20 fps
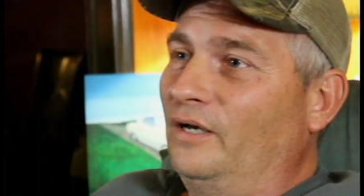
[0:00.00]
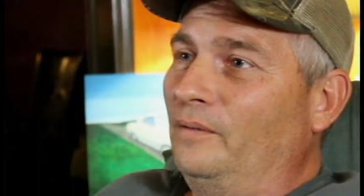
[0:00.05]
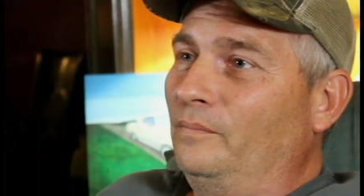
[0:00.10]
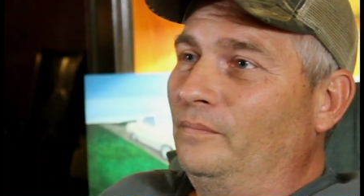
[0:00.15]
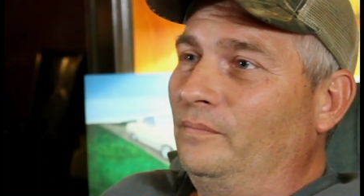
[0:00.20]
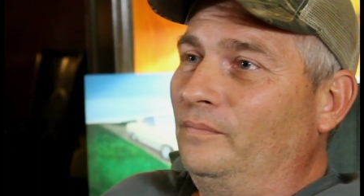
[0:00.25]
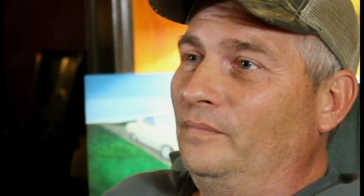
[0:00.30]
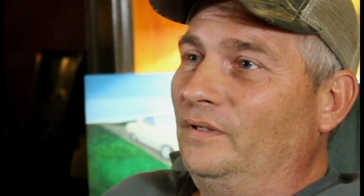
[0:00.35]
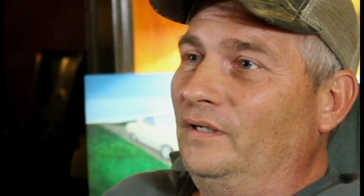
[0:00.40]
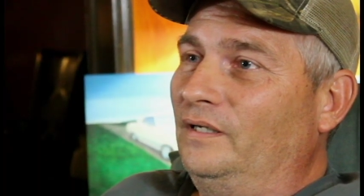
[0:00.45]

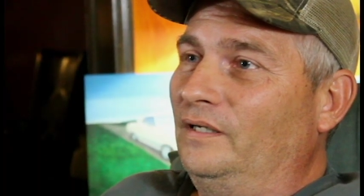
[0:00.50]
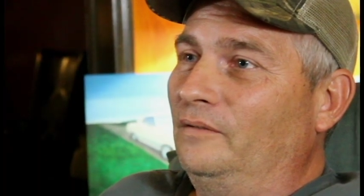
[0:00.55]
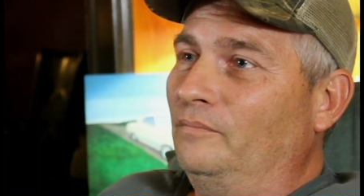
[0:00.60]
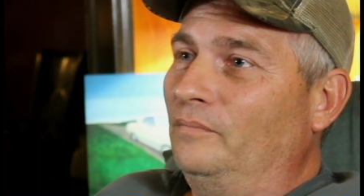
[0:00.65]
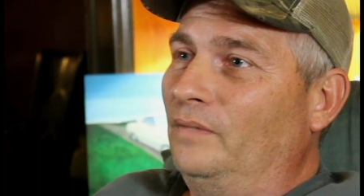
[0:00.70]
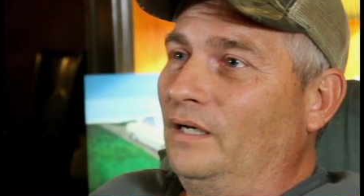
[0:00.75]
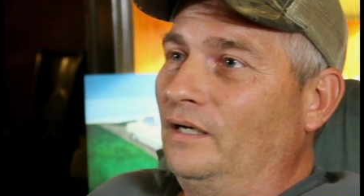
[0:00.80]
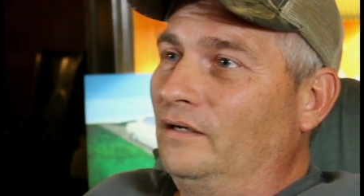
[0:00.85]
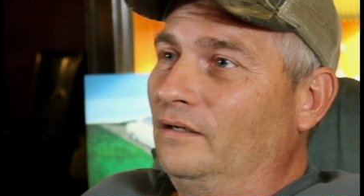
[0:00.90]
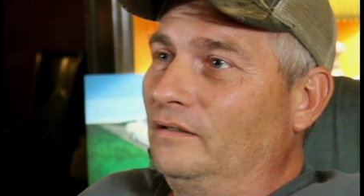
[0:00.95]
I'm in
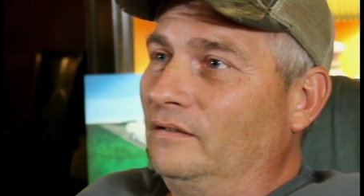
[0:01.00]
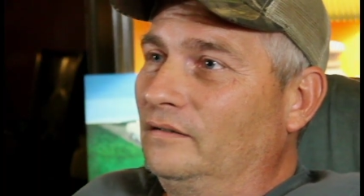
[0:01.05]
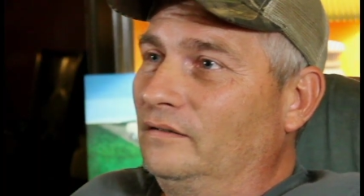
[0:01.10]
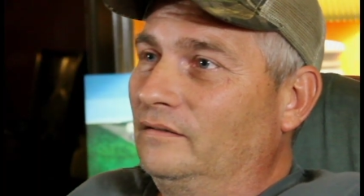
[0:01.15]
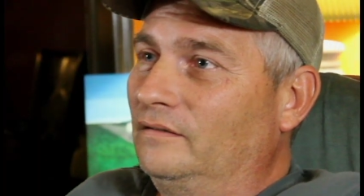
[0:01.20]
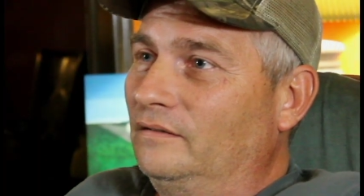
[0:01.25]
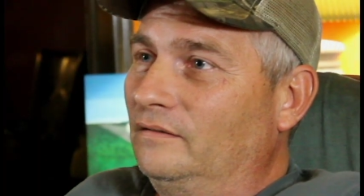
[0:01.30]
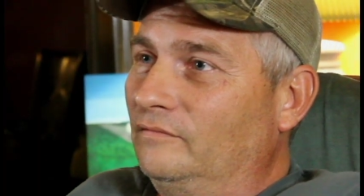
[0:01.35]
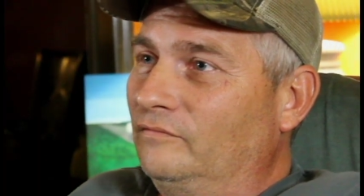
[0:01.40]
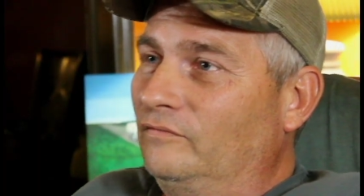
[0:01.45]
my
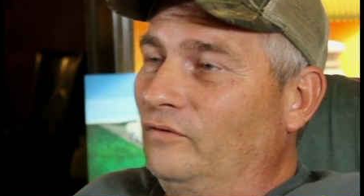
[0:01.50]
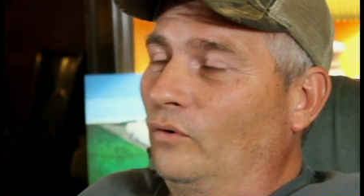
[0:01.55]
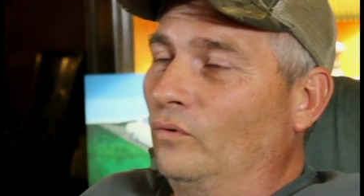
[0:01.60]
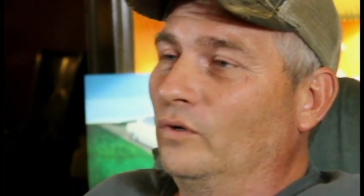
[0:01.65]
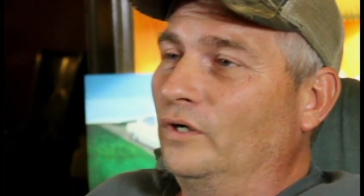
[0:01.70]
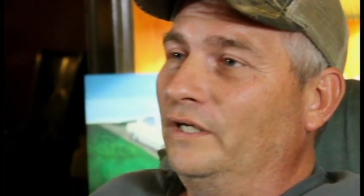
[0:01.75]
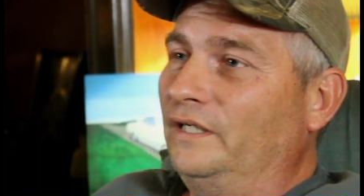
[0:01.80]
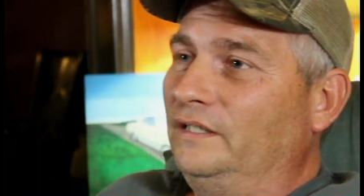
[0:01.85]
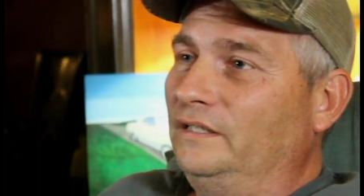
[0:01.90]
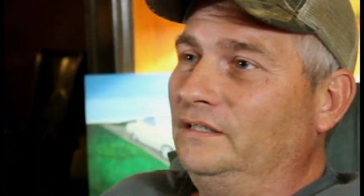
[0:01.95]

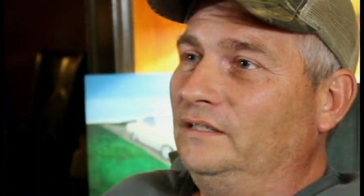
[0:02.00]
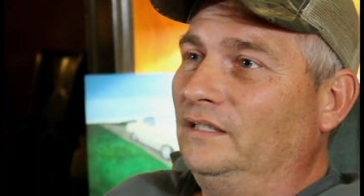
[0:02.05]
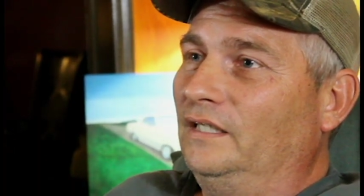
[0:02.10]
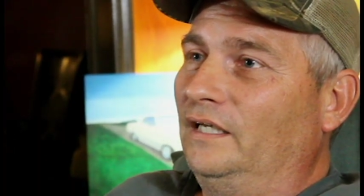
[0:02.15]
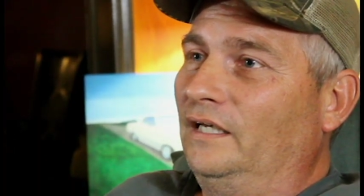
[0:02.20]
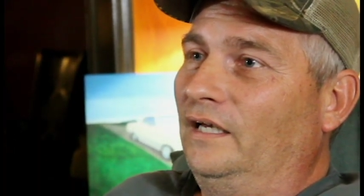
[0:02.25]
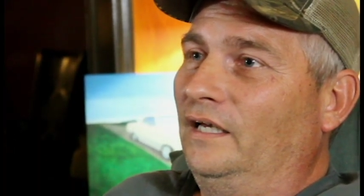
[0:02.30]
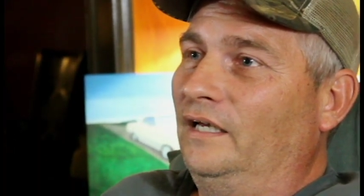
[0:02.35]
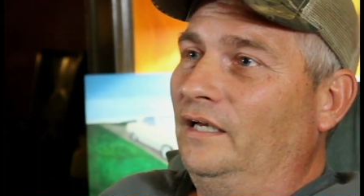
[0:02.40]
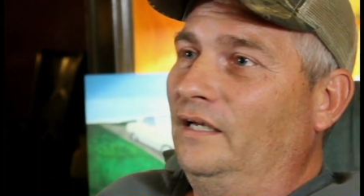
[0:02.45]
40s
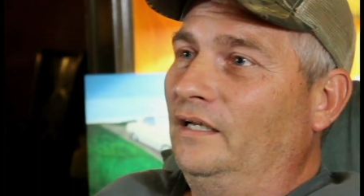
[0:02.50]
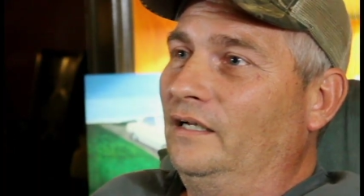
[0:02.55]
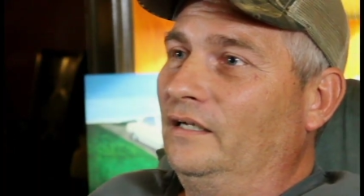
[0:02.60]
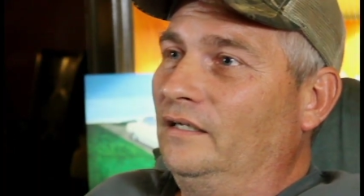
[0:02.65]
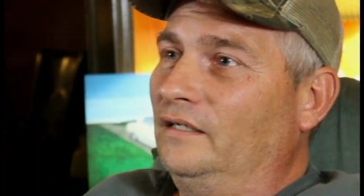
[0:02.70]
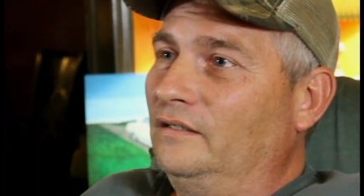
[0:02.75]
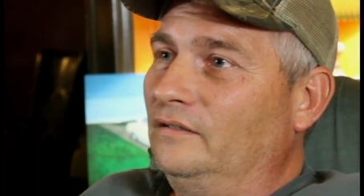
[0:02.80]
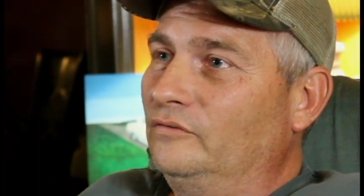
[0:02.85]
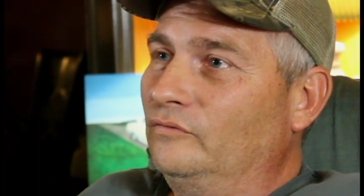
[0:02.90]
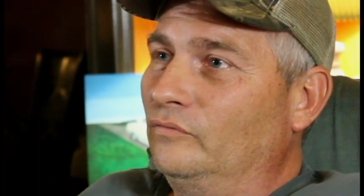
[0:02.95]
and
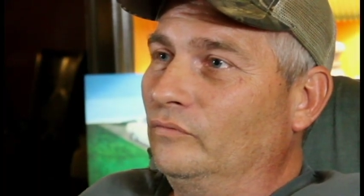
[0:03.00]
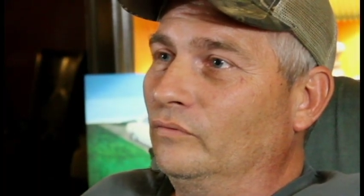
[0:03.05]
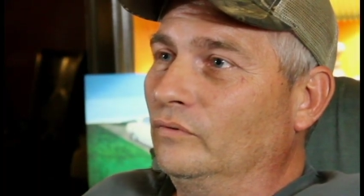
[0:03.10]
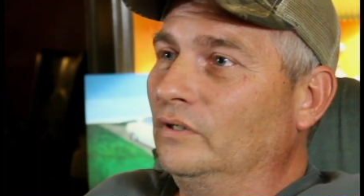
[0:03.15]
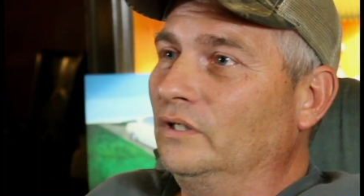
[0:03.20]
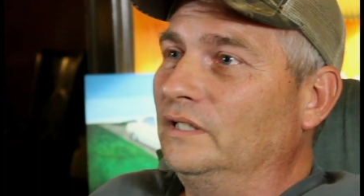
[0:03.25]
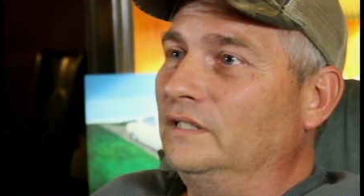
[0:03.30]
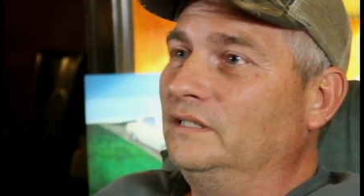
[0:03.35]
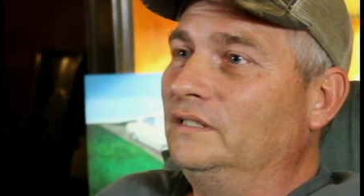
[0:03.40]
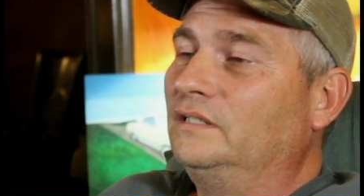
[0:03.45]

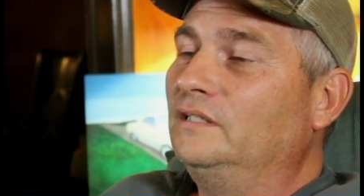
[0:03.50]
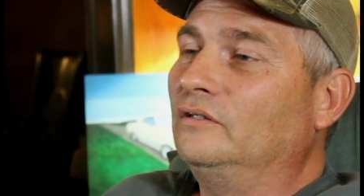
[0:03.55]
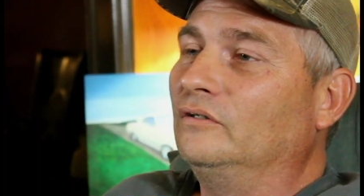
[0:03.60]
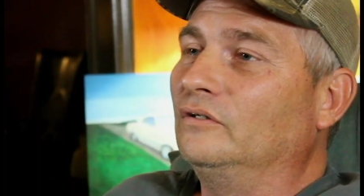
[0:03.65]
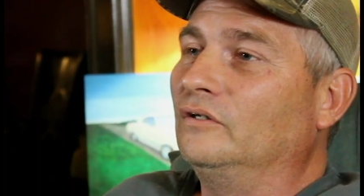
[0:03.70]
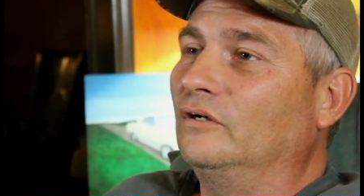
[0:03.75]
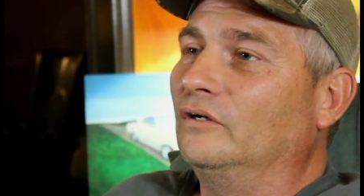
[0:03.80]
really still